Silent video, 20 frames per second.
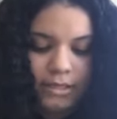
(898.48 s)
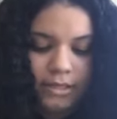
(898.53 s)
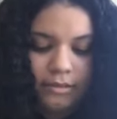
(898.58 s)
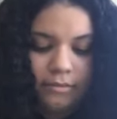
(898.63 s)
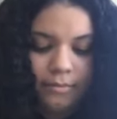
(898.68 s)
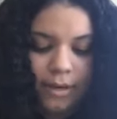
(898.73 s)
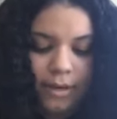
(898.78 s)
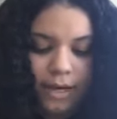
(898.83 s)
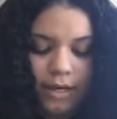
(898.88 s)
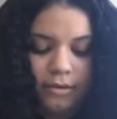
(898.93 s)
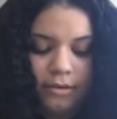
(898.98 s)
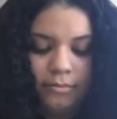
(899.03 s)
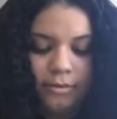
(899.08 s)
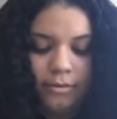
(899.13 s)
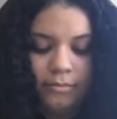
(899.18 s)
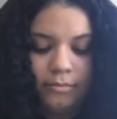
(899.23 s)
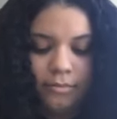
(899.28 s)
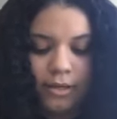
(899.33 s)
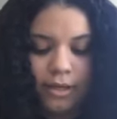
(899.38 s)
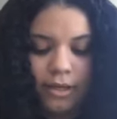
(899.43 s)
Did bad
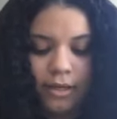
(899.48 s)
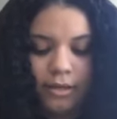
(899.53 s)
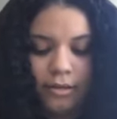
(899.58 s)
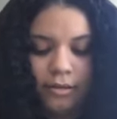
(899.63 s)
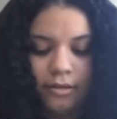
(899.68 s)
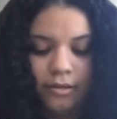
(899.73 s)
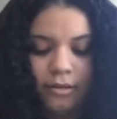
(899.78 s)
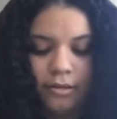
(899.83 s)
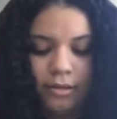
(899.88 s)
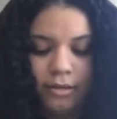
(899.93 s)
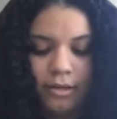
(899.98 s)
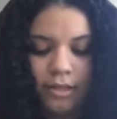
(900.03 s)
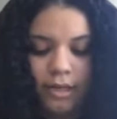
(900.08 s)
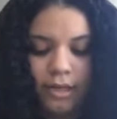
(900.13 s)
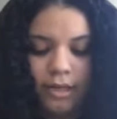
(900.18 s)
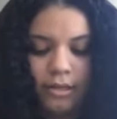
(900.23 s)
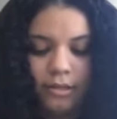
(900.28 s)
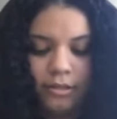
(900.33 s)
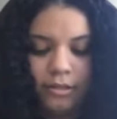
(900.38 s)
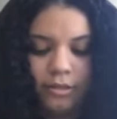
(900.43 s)
mean black?
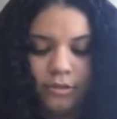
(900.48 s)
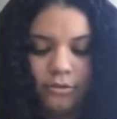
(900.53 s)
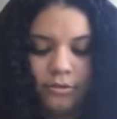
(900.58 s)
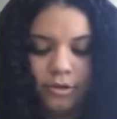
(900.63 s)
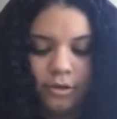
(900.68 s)
The endless